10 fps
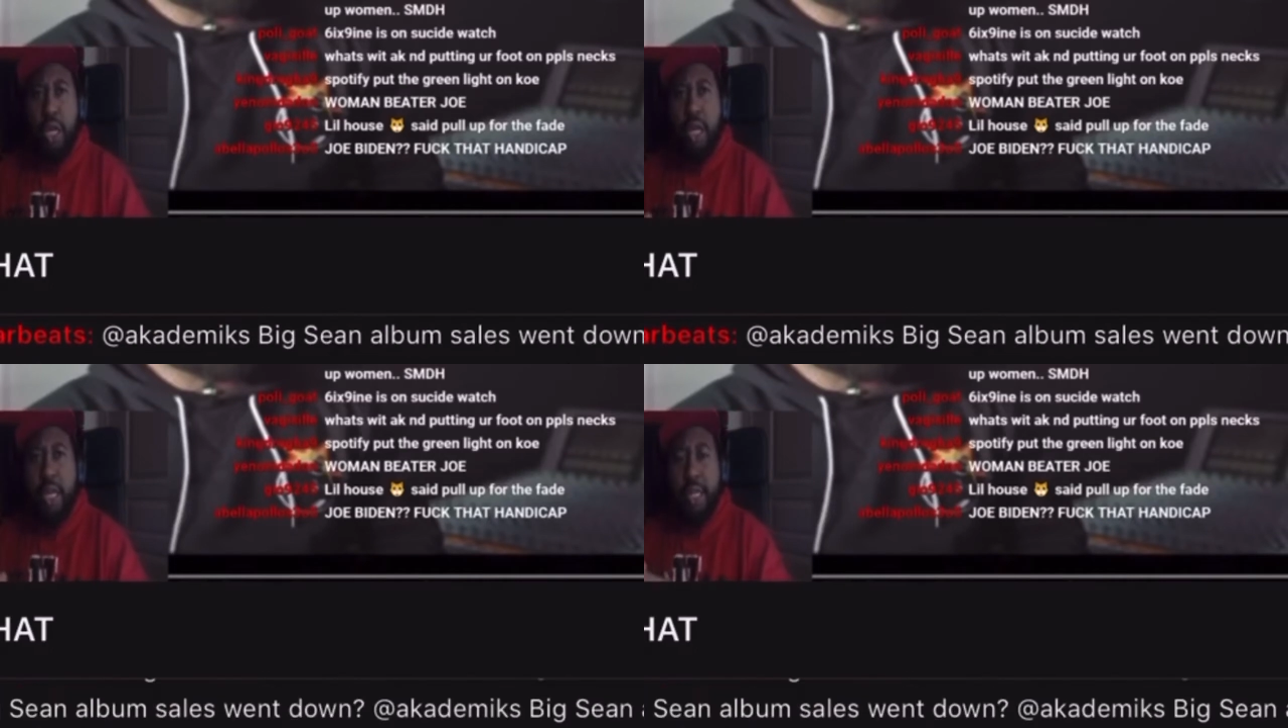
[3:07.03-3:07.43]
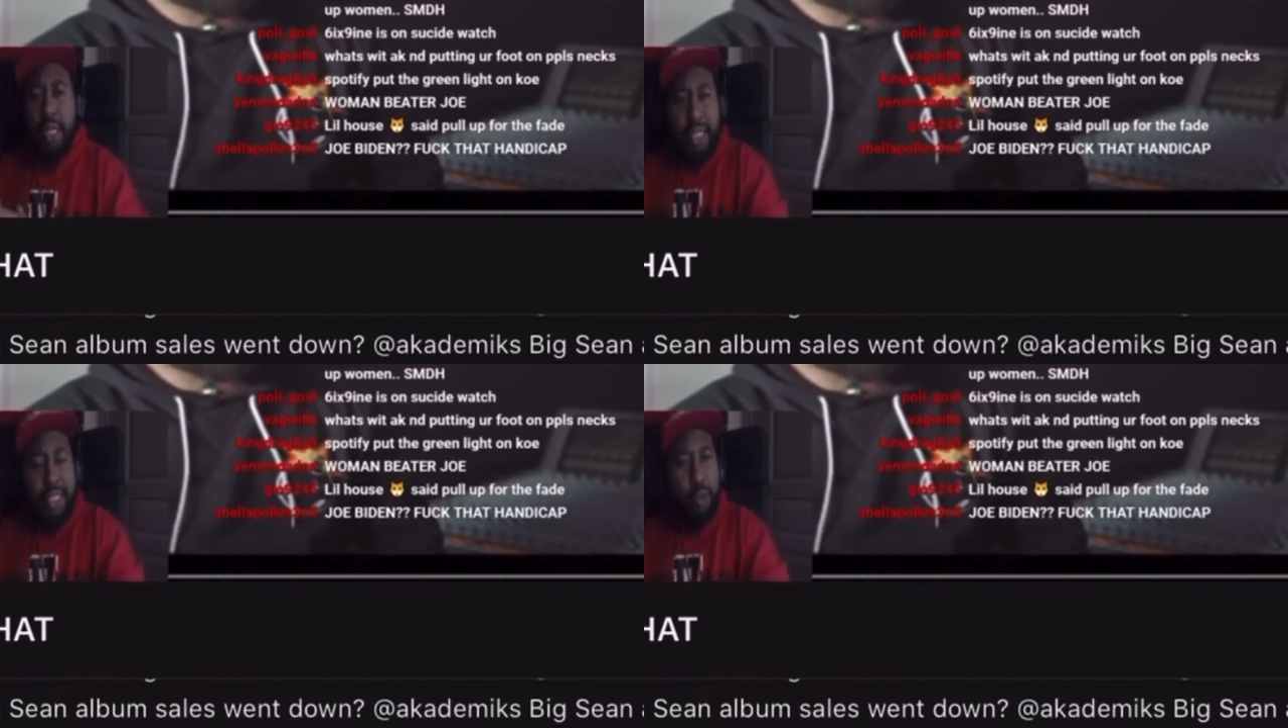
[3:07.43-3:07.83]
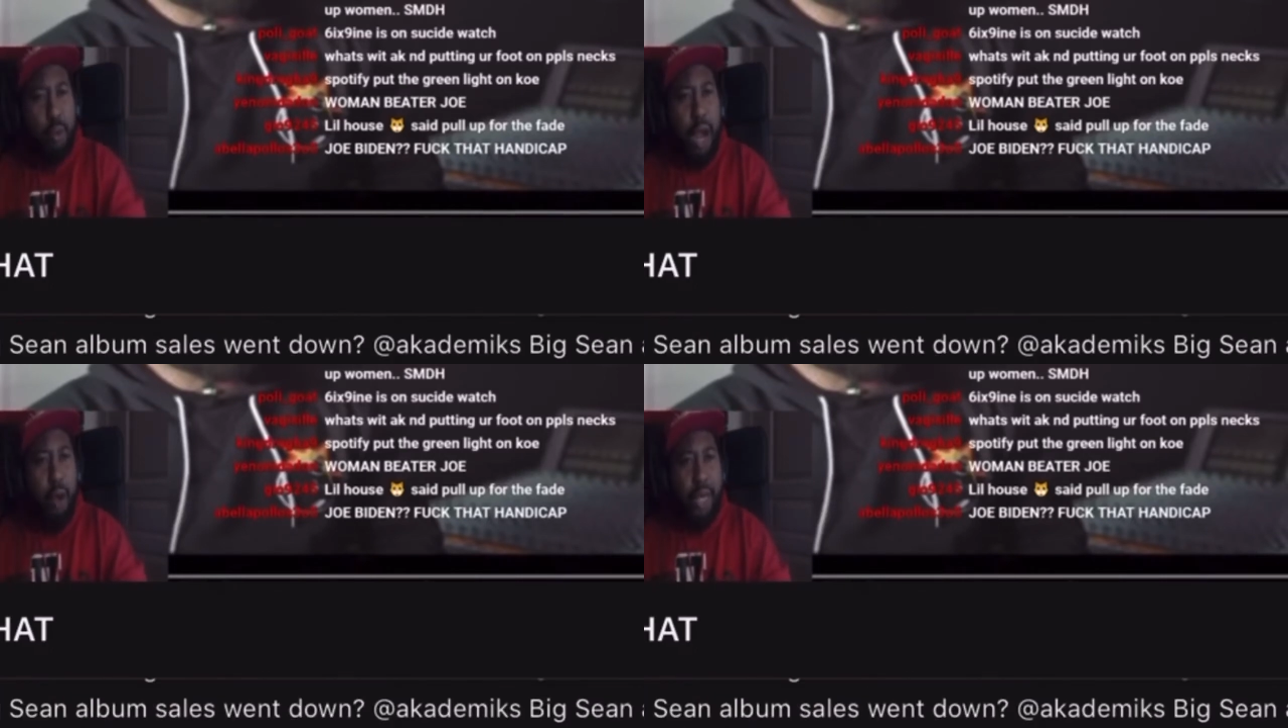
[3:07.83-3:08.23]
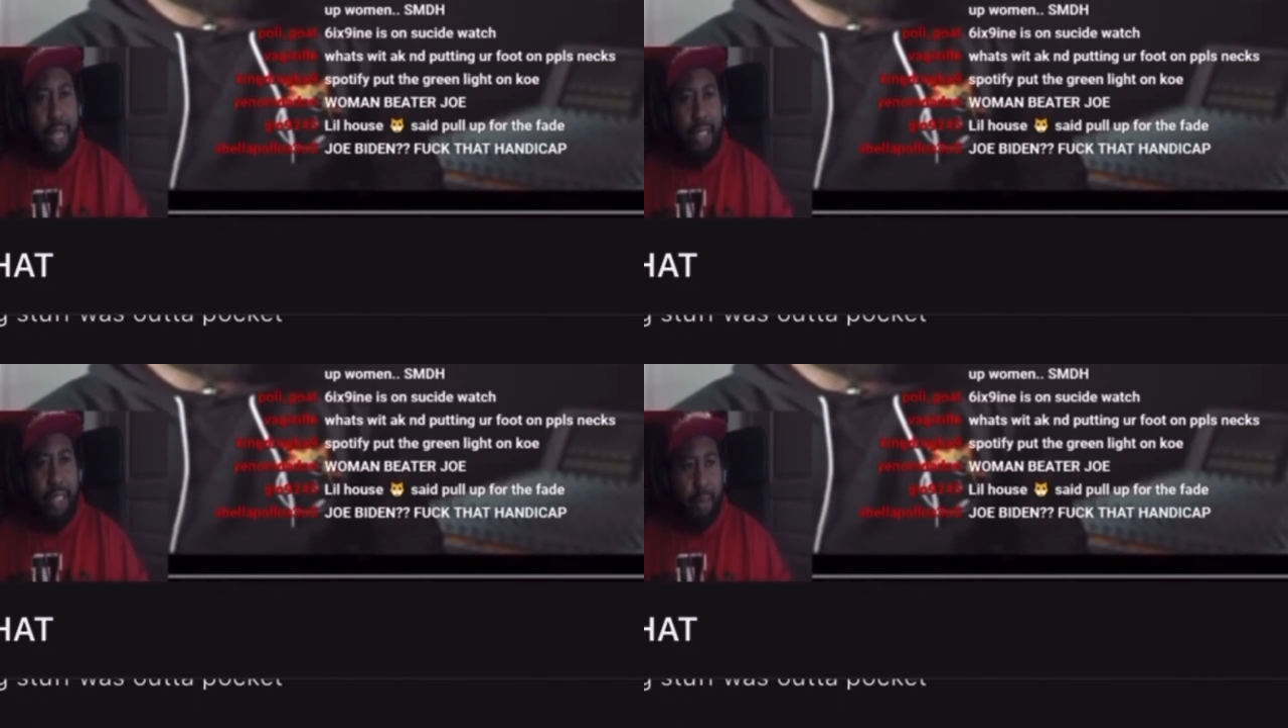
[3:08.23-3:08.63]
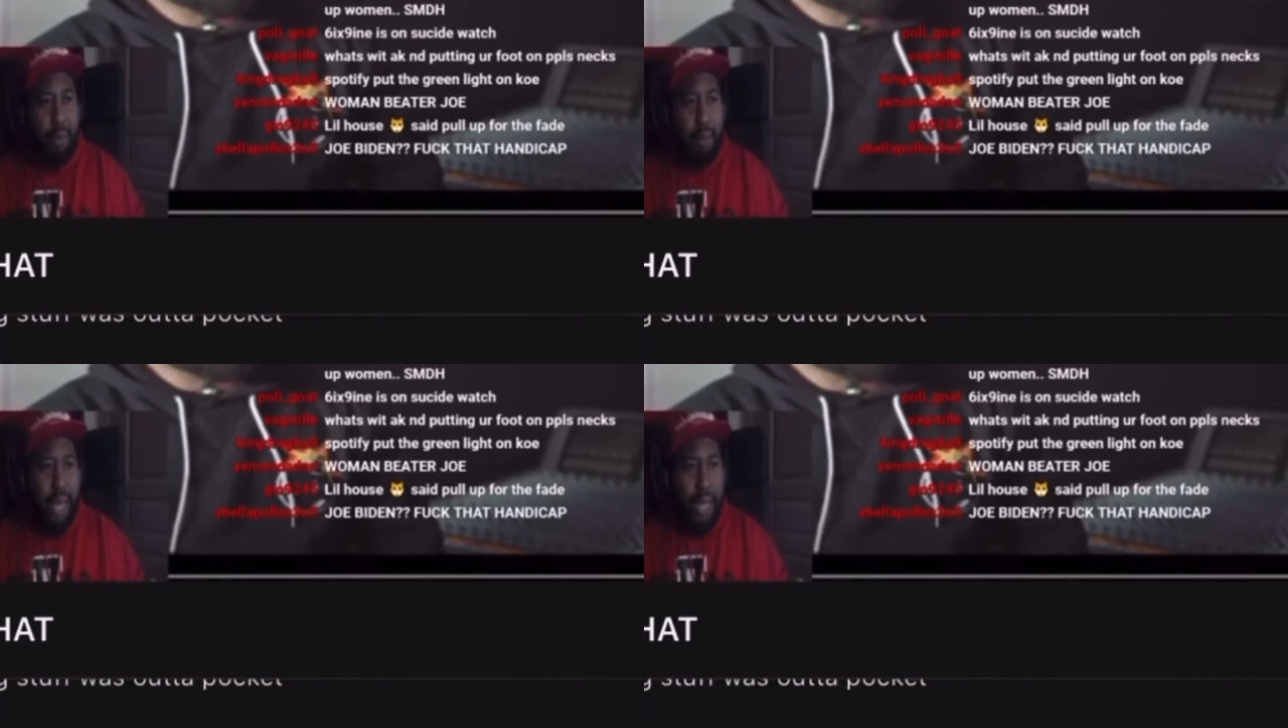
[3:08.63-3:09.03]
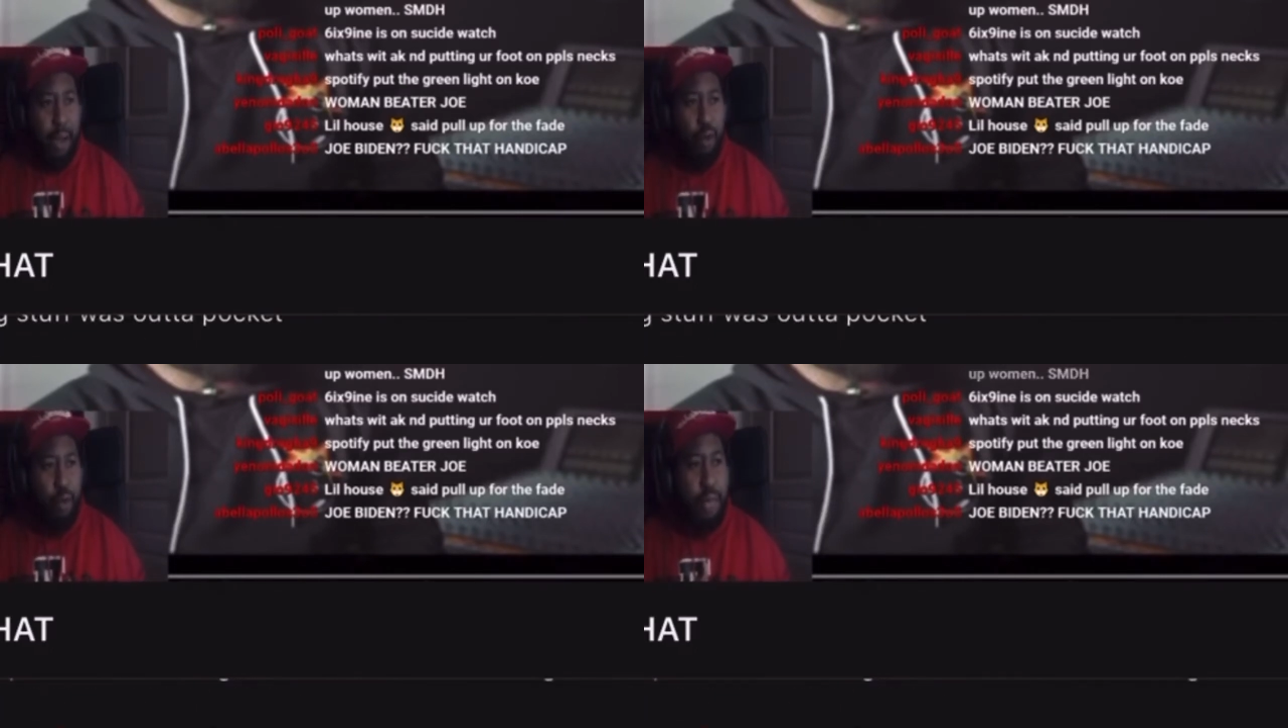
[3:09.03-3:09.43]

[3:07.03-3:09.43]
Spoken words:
This is why when y'all see me black out on